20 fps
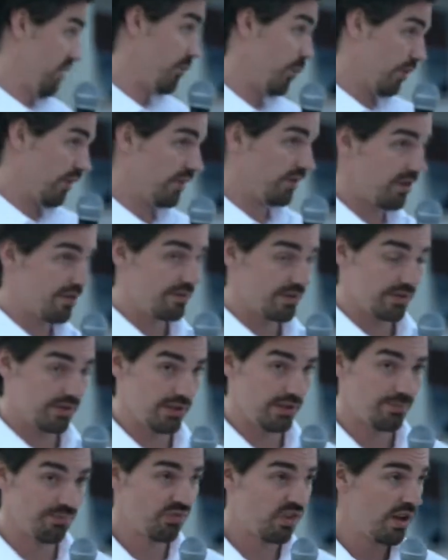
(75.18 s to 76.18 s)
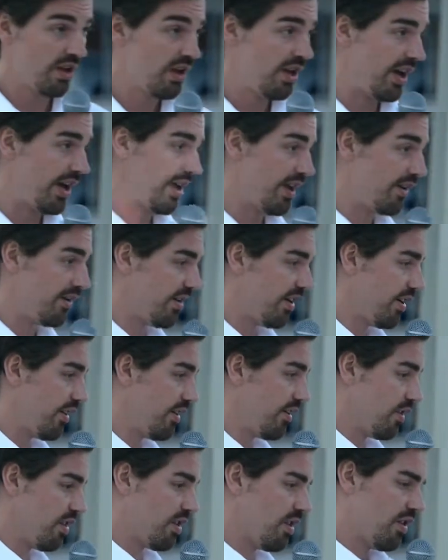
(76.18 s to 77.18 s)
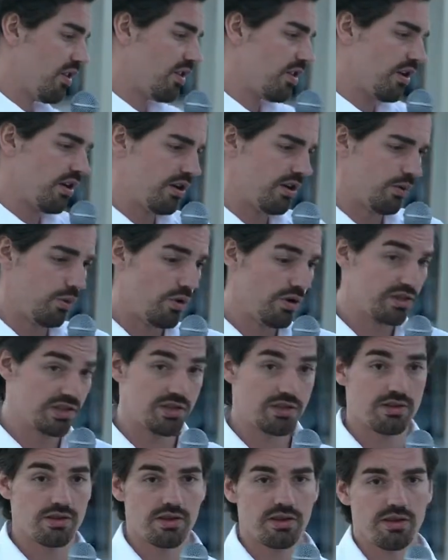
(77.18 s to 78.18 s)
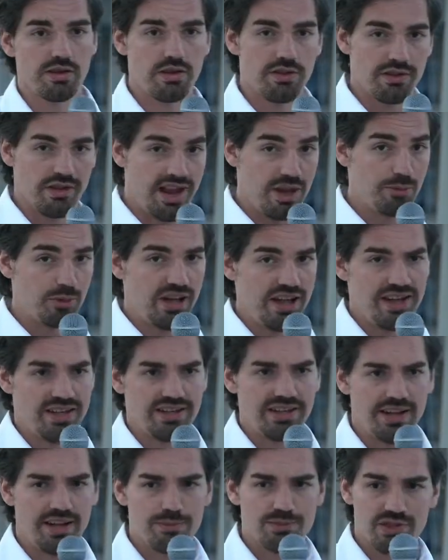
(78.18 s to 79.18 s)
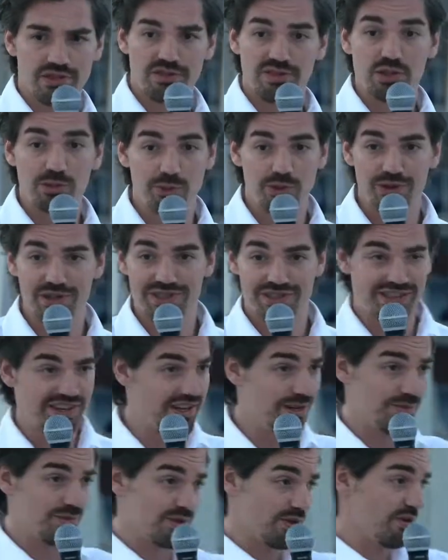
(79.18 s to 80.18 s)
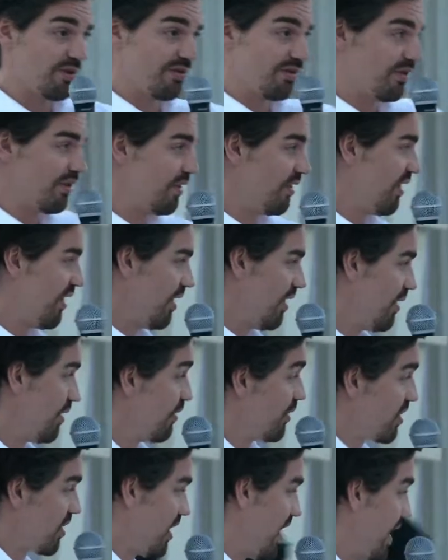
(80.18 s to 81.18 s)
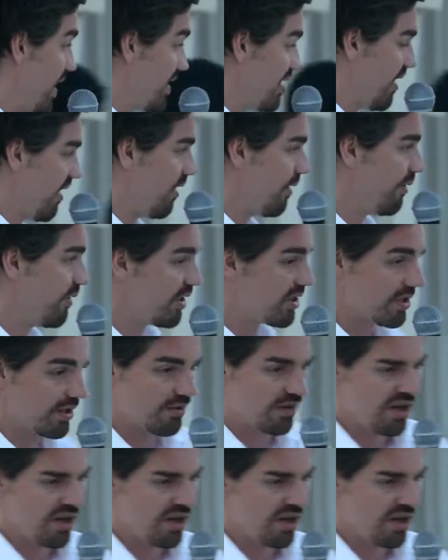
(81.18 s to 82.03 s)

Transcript: morning, obviously, and watch the NBA games and sports games over Sky Television.